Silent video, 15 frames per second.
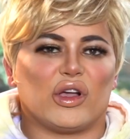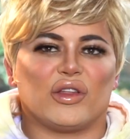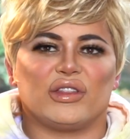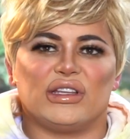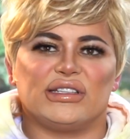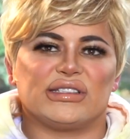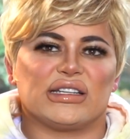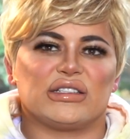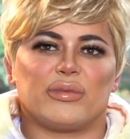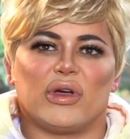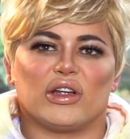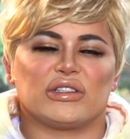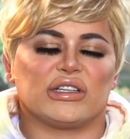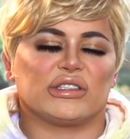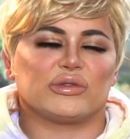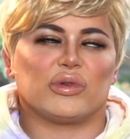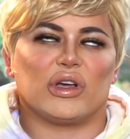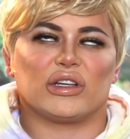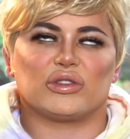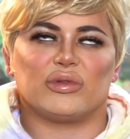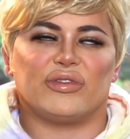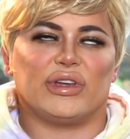God, these antibiotics
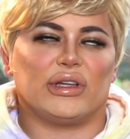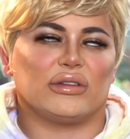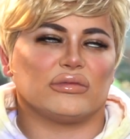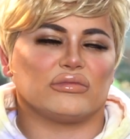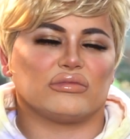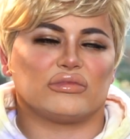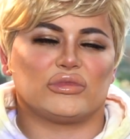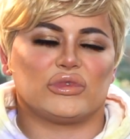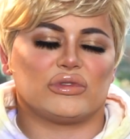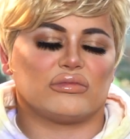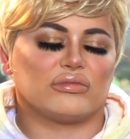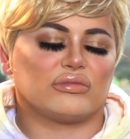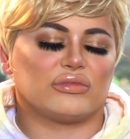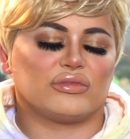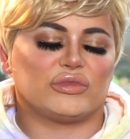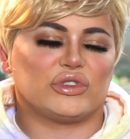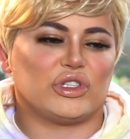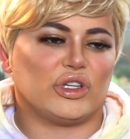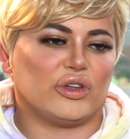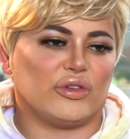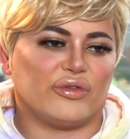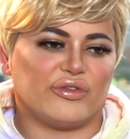worked within
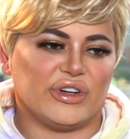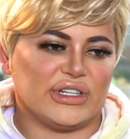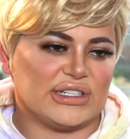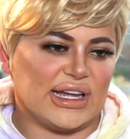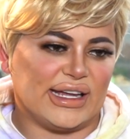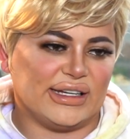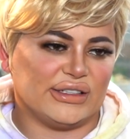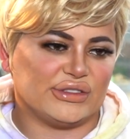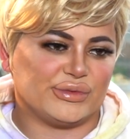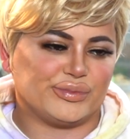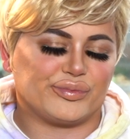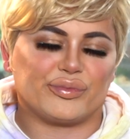2-3 days.